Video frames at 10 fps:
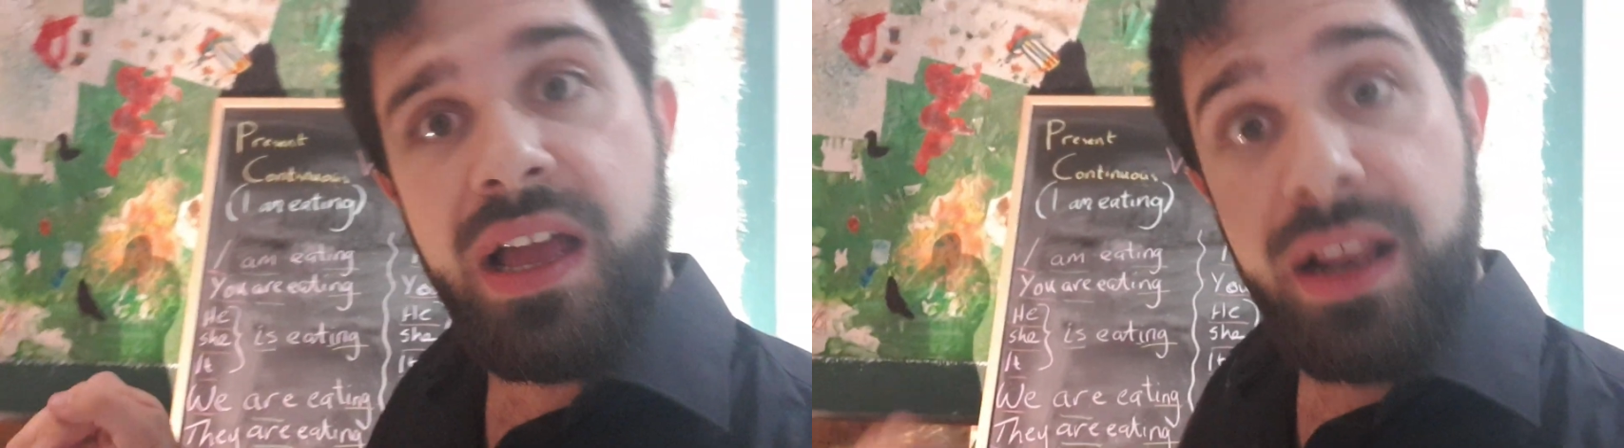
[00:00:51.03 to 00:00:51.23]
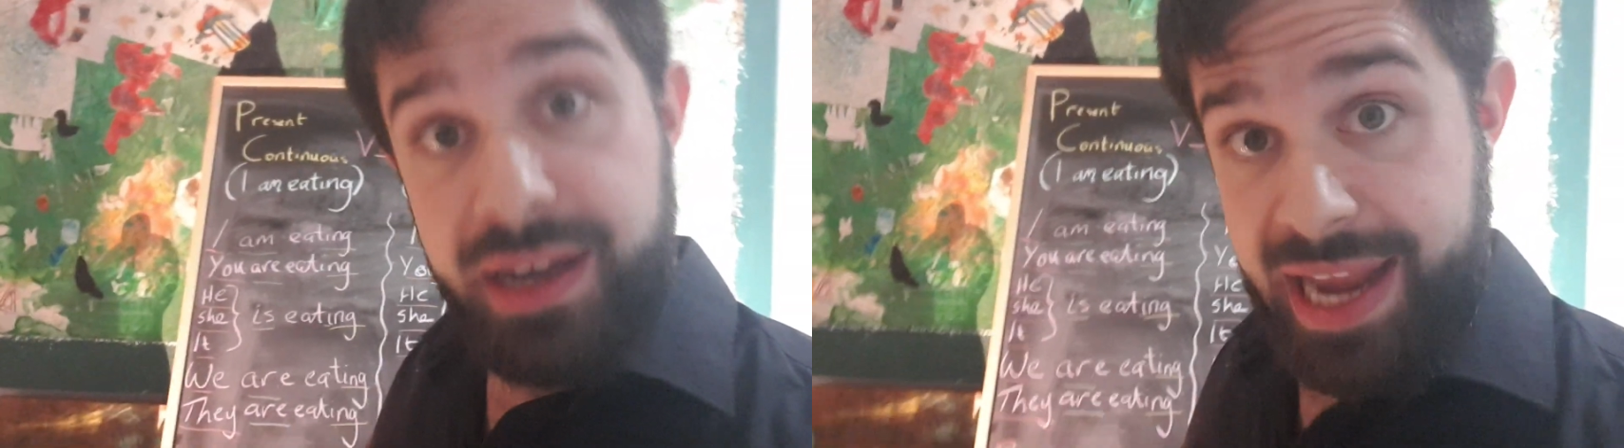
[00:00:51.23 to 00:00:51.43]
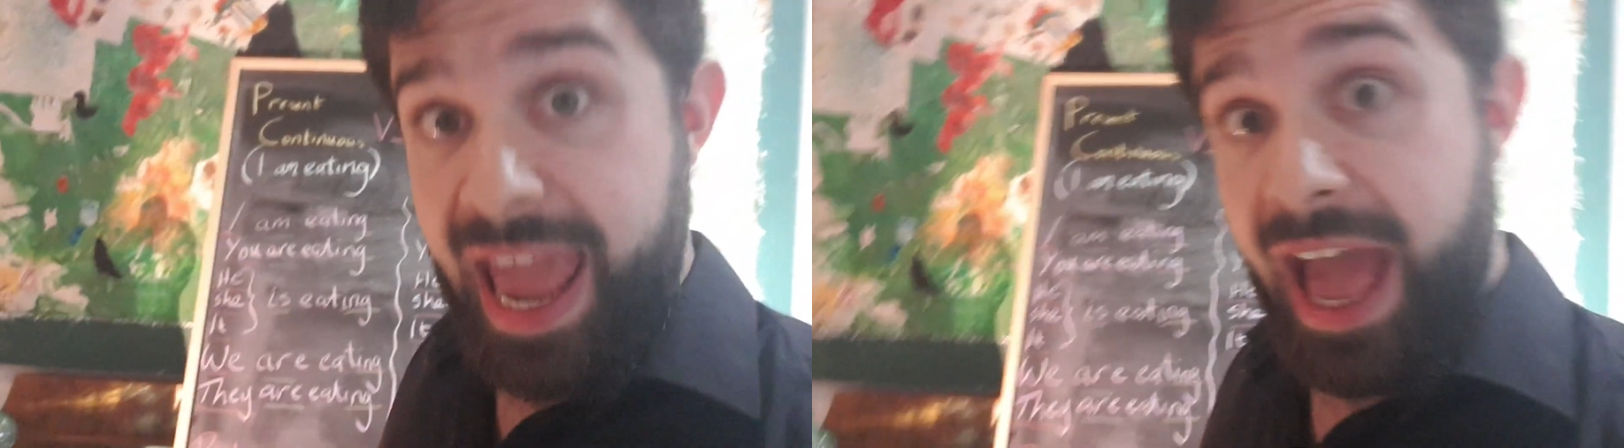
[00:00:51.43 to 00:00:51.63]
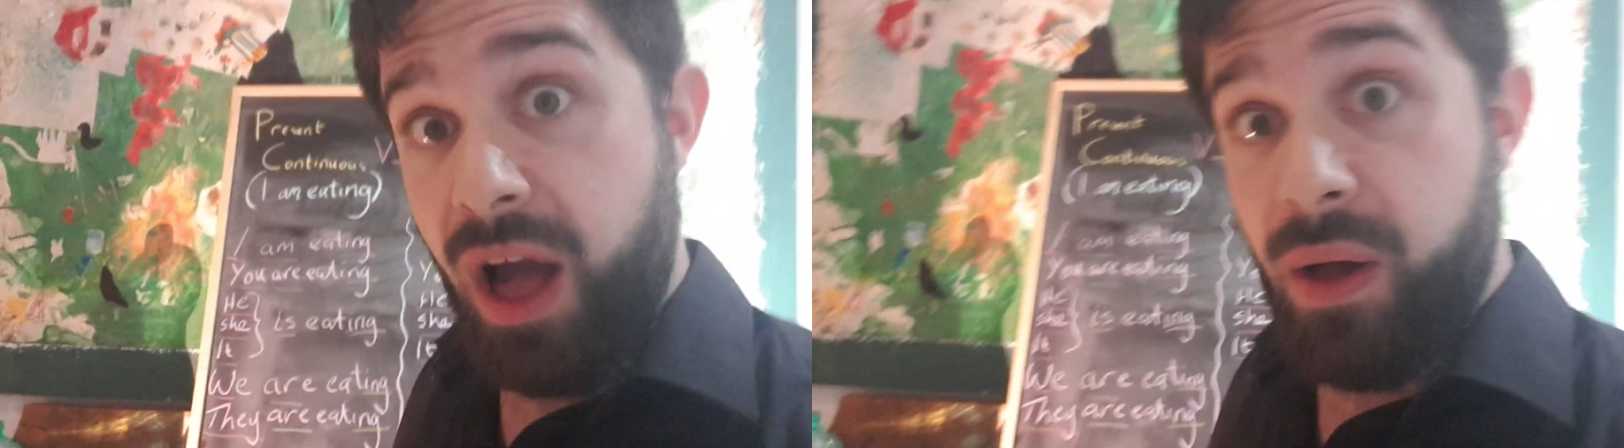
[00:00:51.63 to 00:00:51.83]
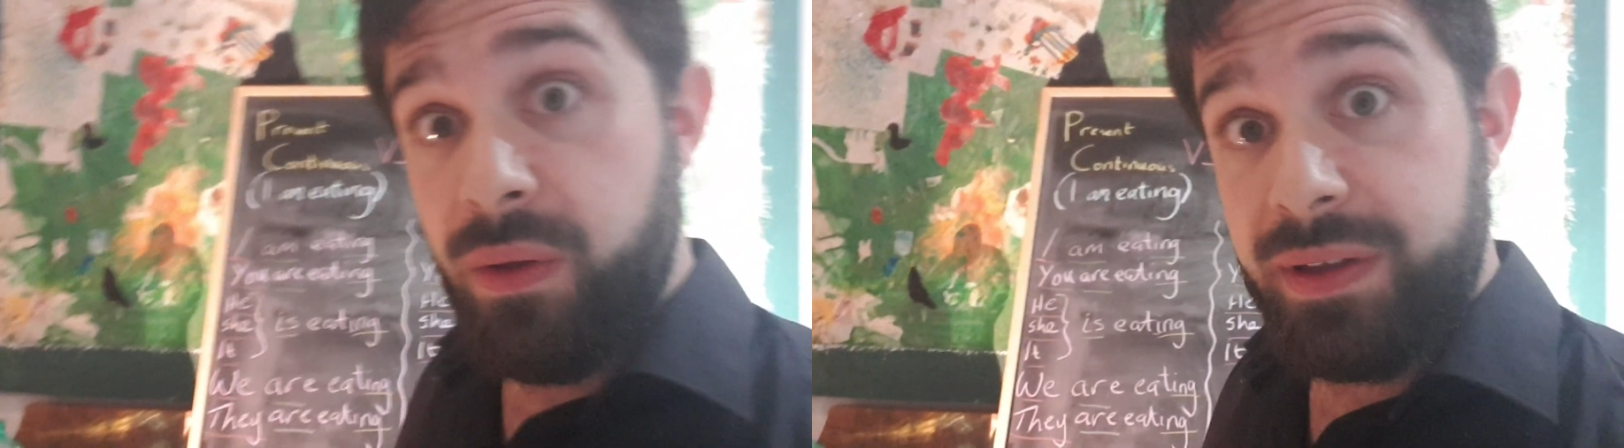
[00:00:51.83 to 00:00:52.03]

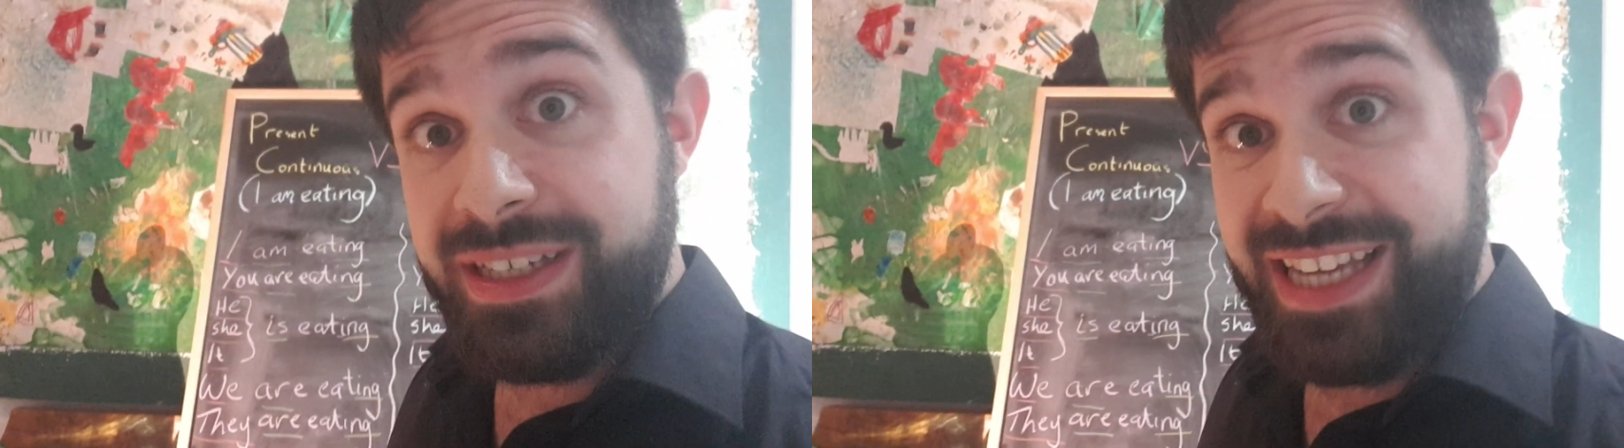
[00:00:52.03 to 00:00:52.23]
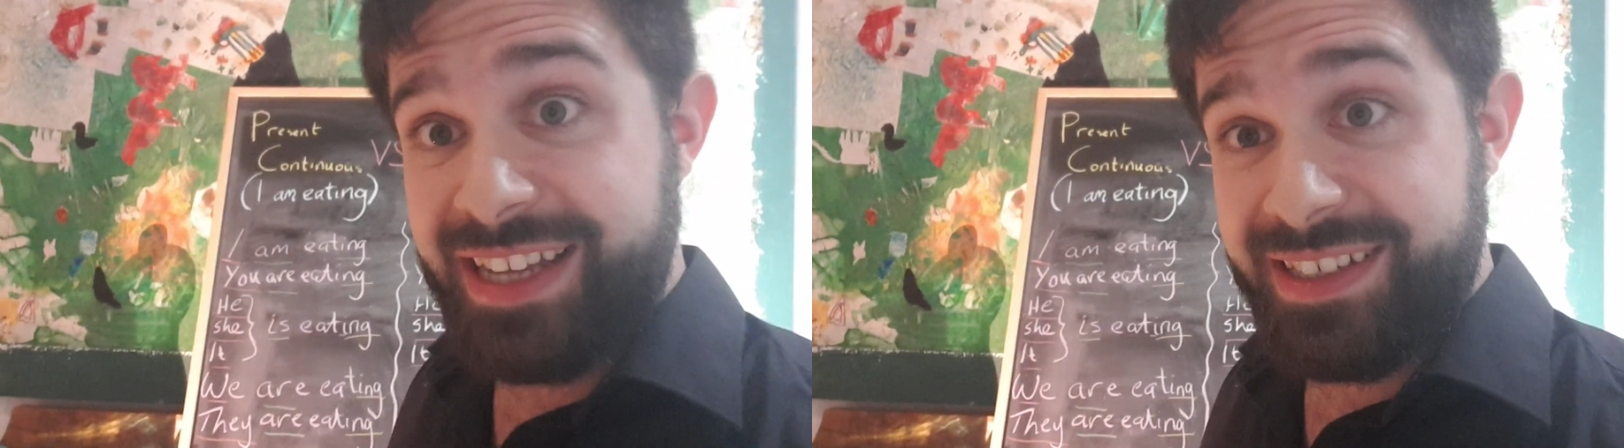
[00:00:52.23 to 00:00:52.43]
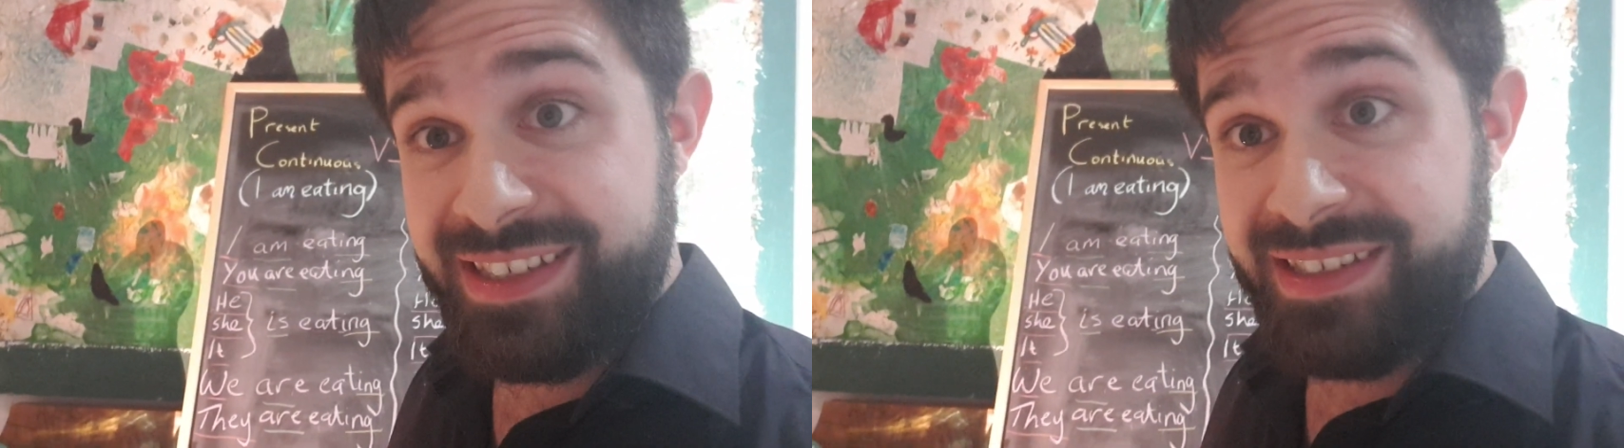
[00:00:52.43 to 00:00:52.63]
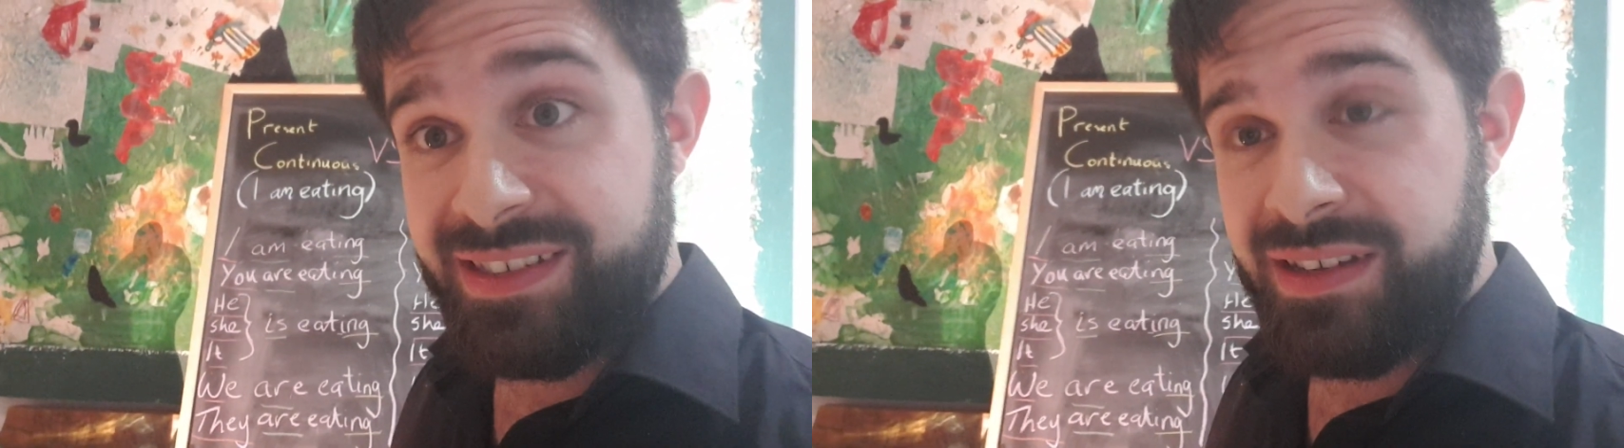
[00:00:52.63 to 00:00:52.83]
now, tense.